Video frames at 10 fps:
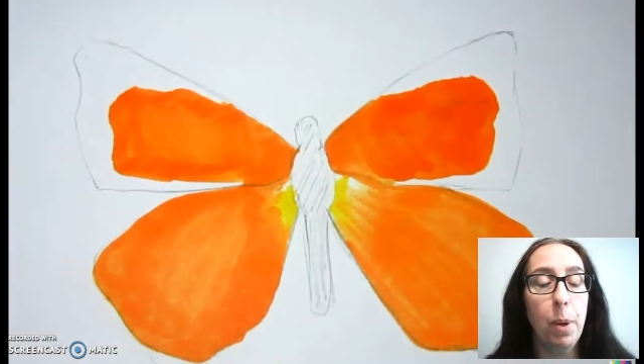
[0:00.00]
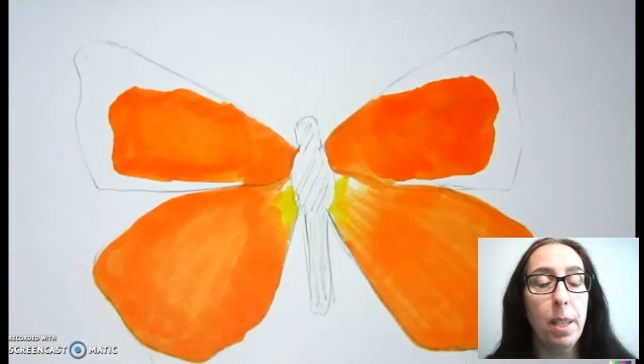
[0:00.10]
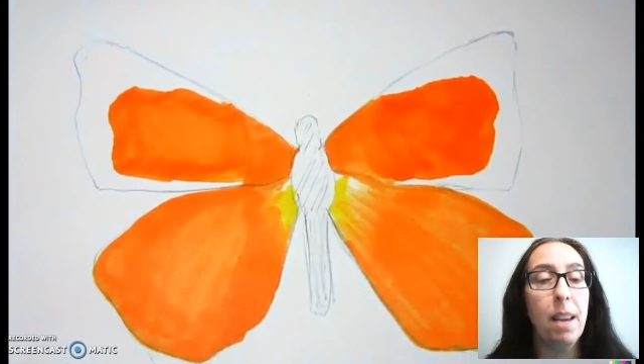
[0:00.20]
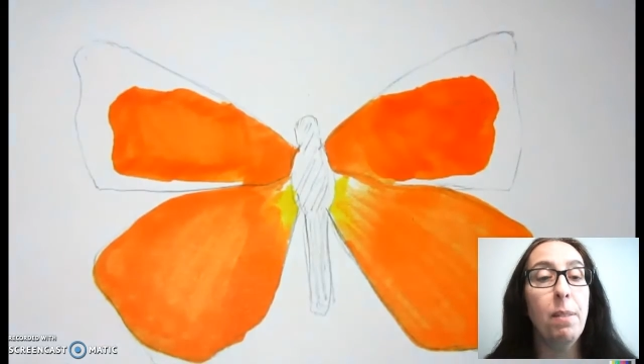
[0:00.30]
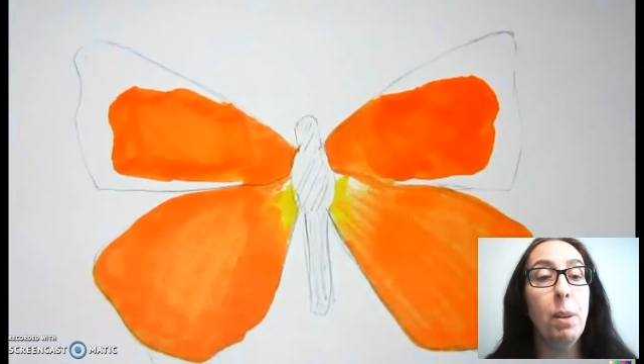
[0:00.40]

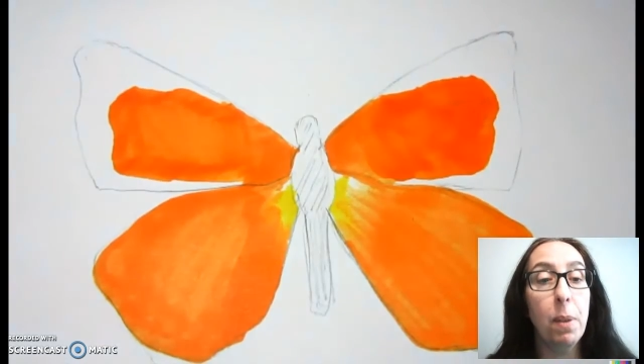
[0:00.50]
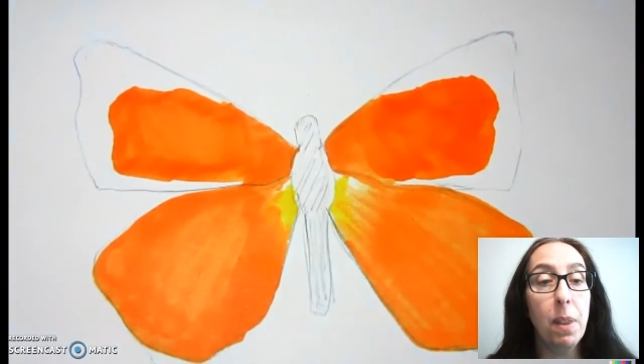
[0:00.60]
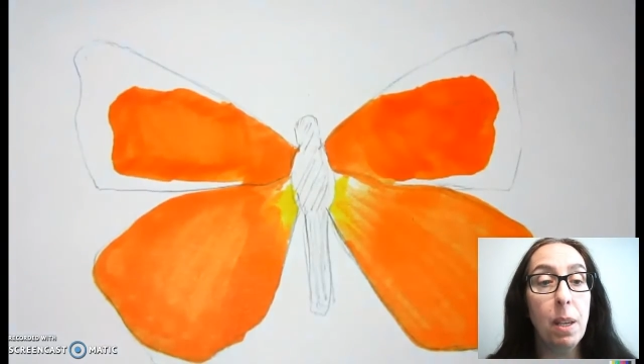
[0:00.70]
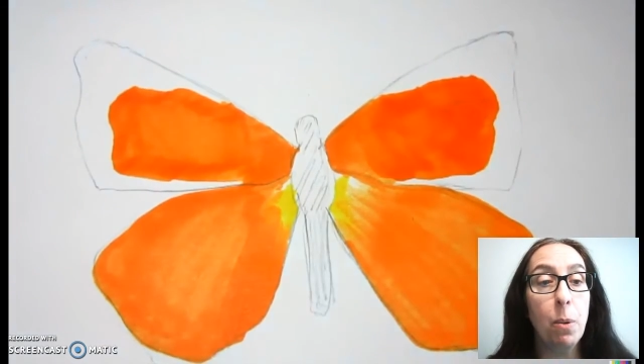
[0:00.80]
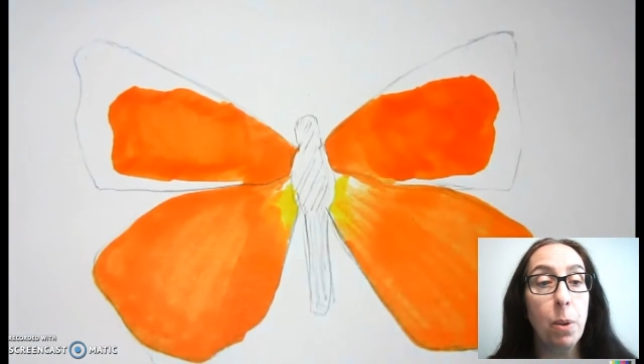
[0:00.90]
heavy with
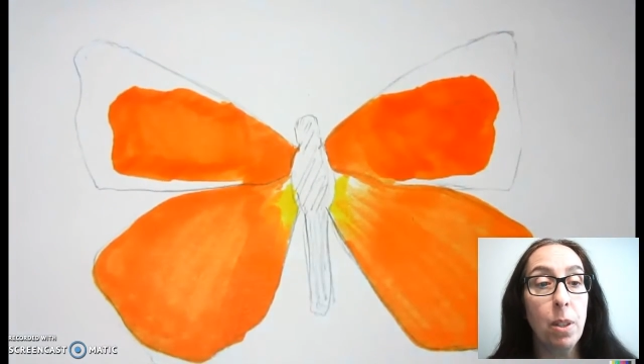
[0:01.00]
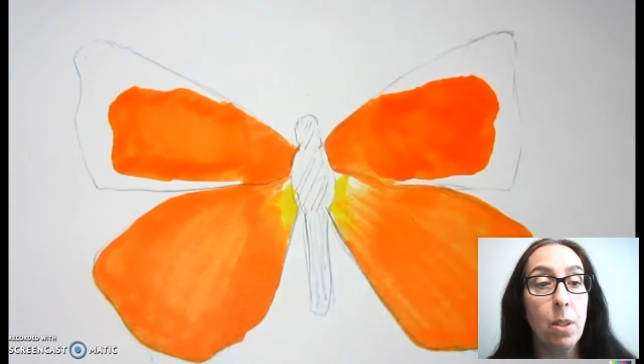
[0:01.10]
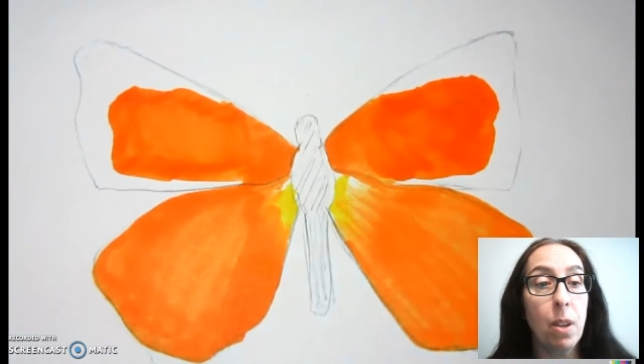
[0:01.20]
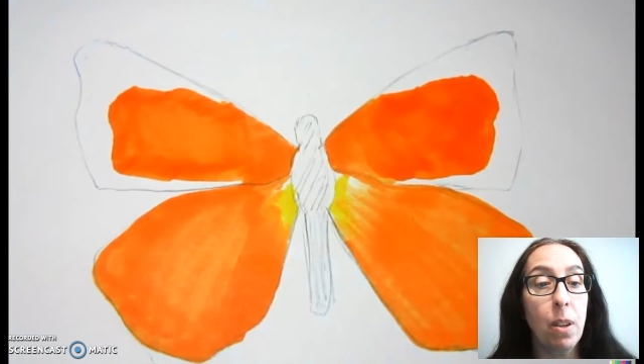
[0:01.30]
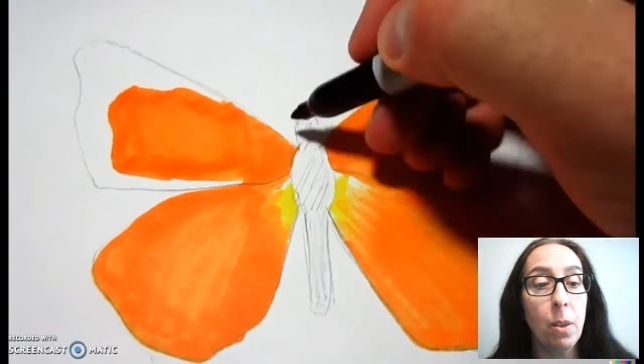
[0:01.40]
the
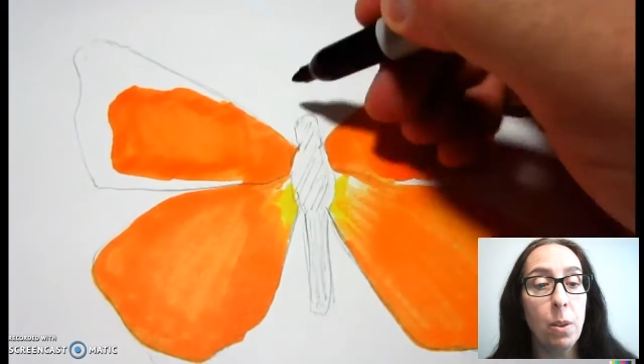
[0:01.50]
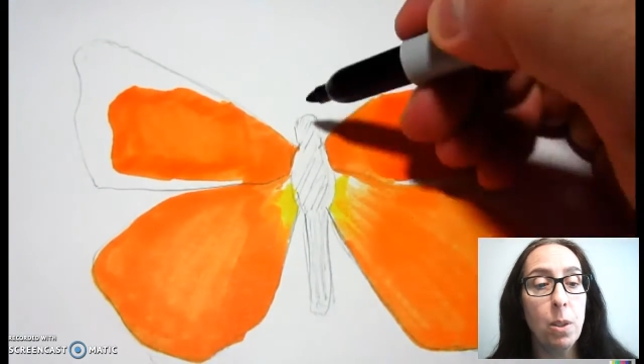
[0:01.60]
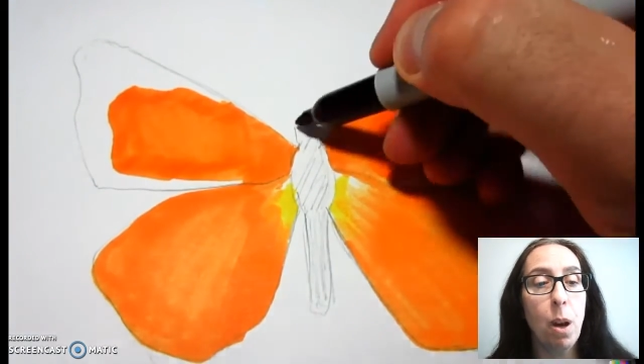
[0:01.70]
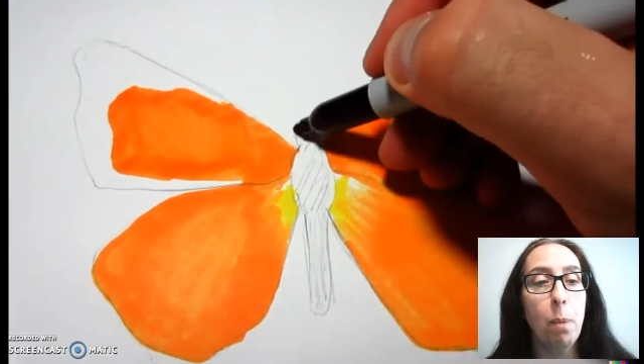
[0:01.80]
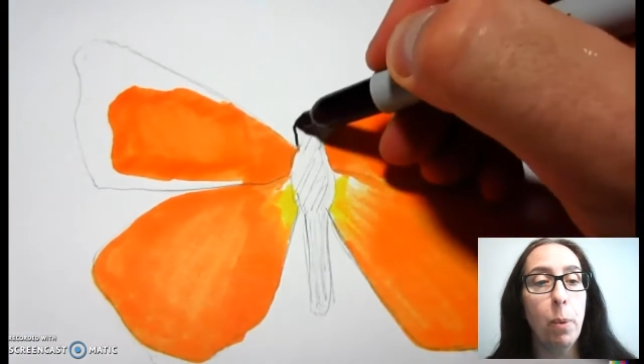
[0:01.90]
orange on those
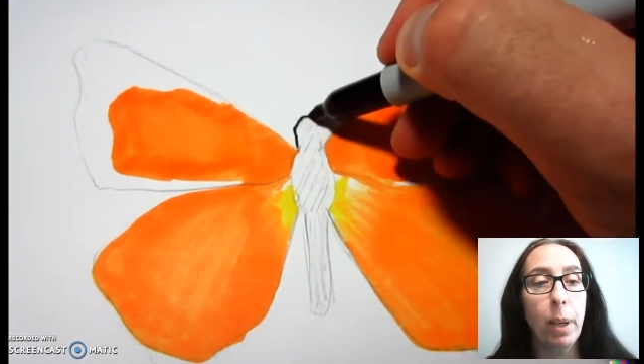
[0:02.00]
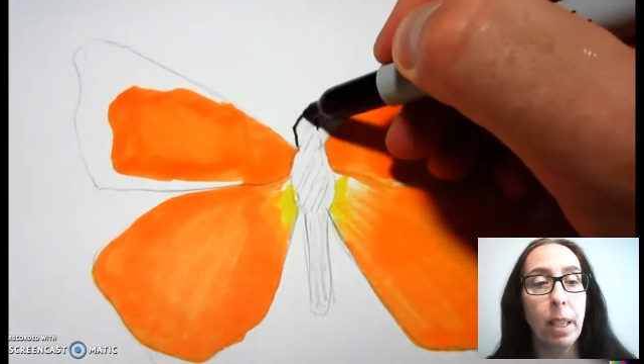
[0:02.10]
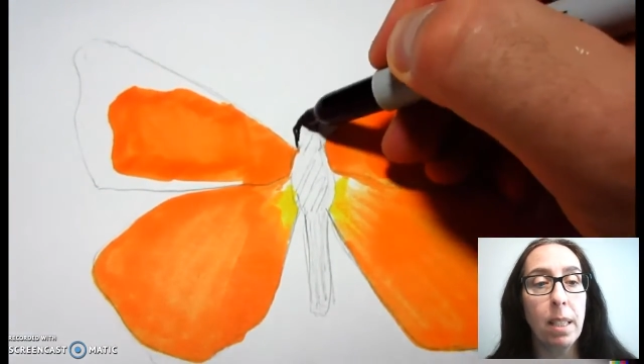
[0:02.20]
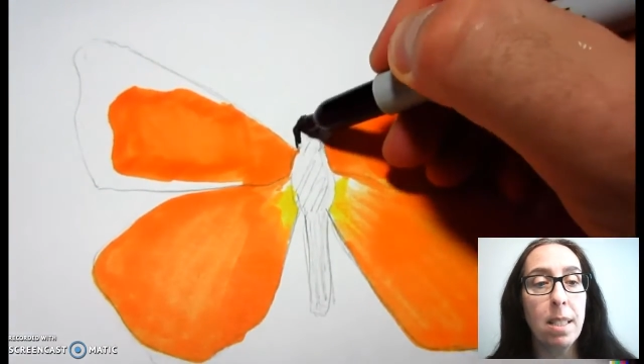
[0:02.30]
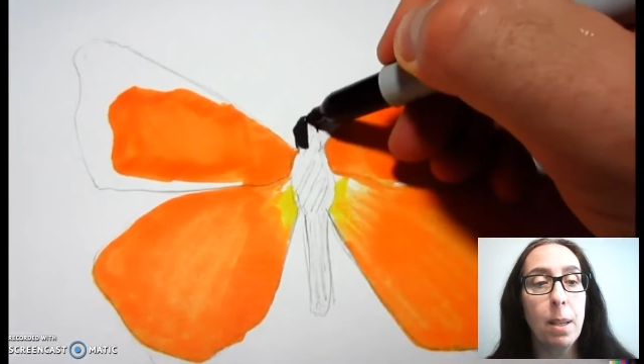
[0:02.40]
top
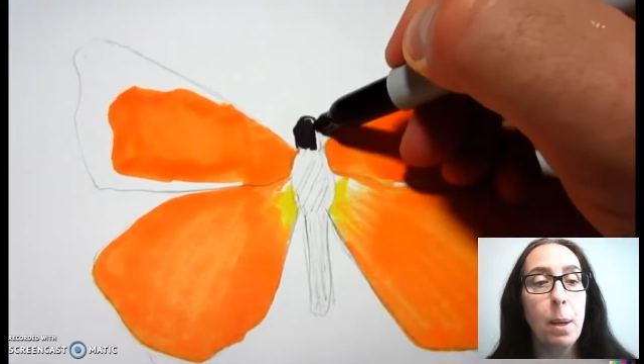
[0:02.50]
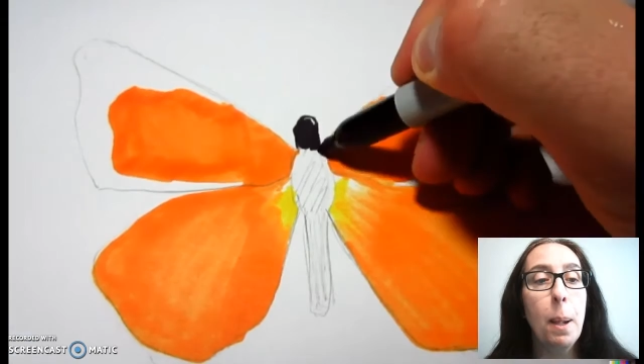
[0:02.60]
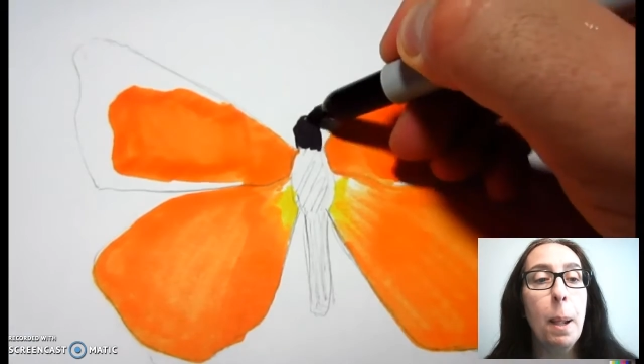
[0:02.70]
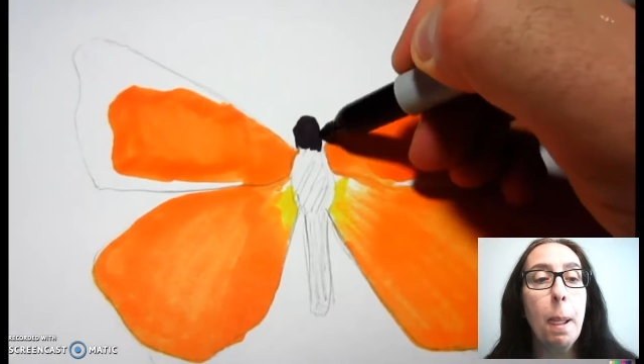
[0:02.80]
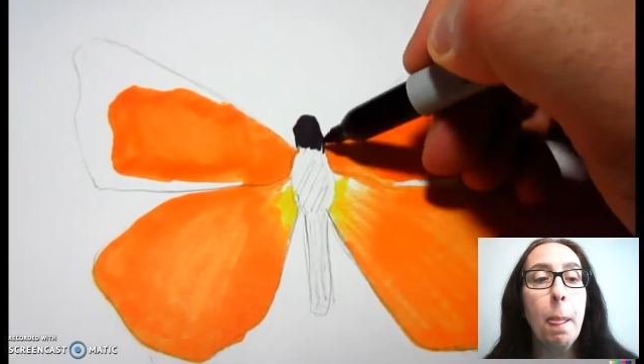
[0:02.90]
wings.
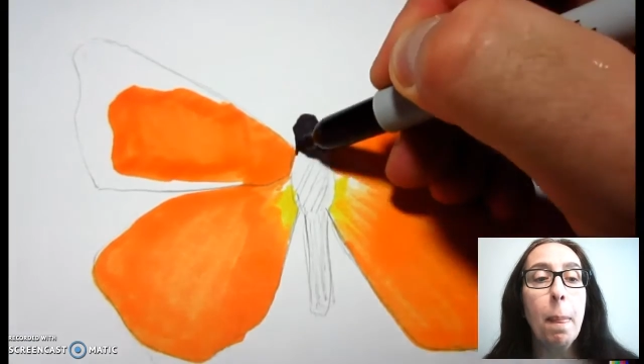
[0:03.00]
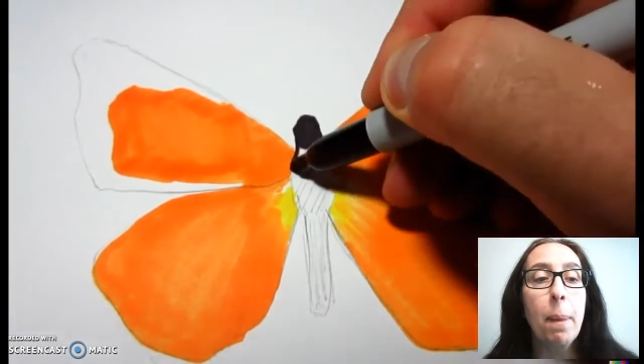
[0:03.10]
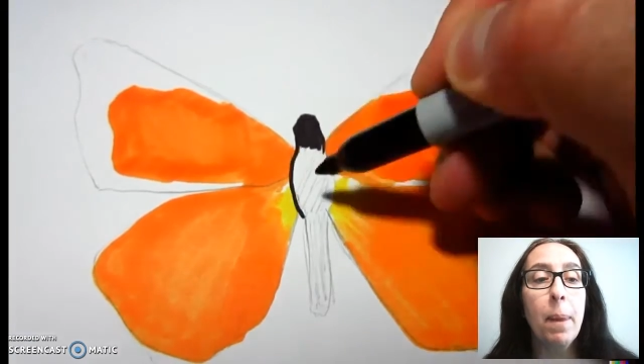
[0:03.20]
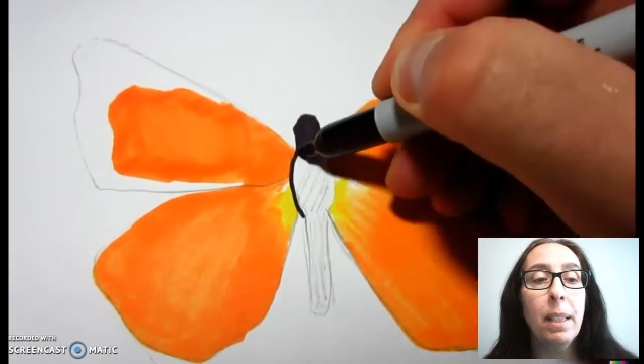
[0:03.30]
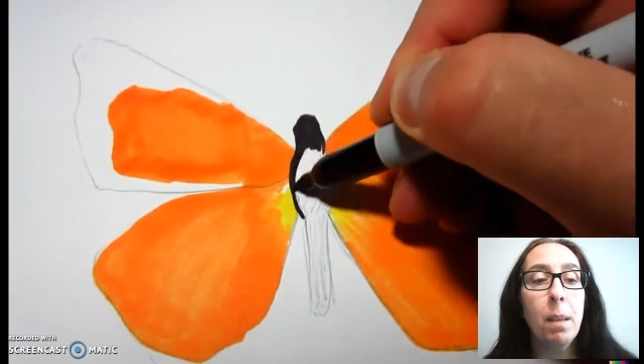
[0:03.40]

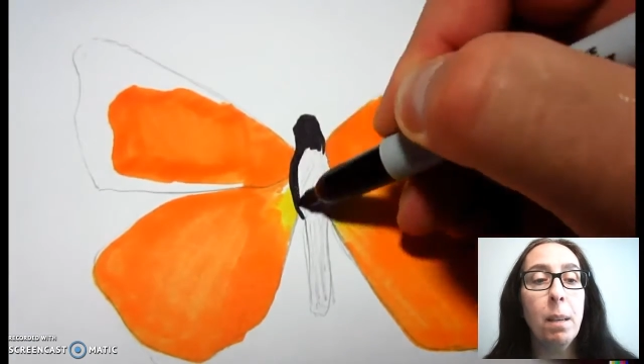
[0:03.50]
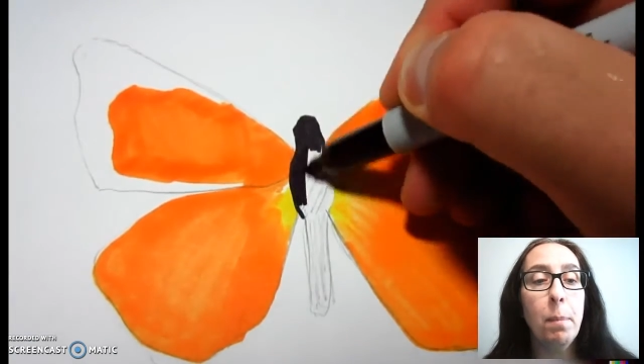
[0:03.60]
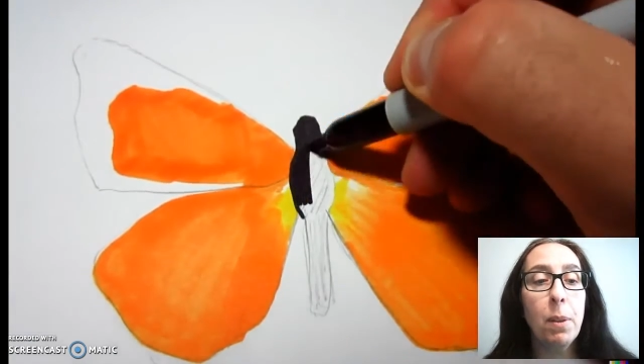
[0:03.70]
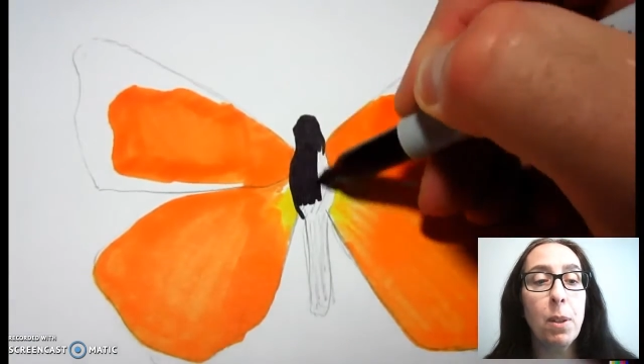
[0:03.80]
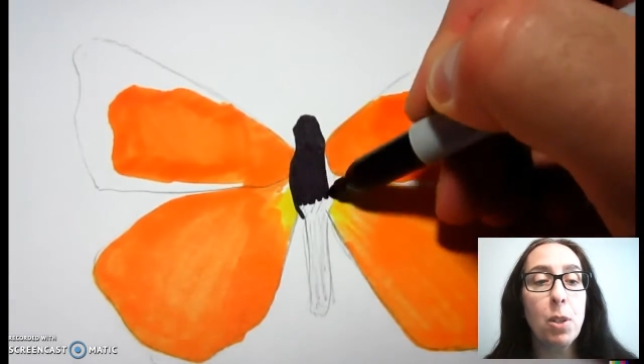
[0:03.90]
Then come in with a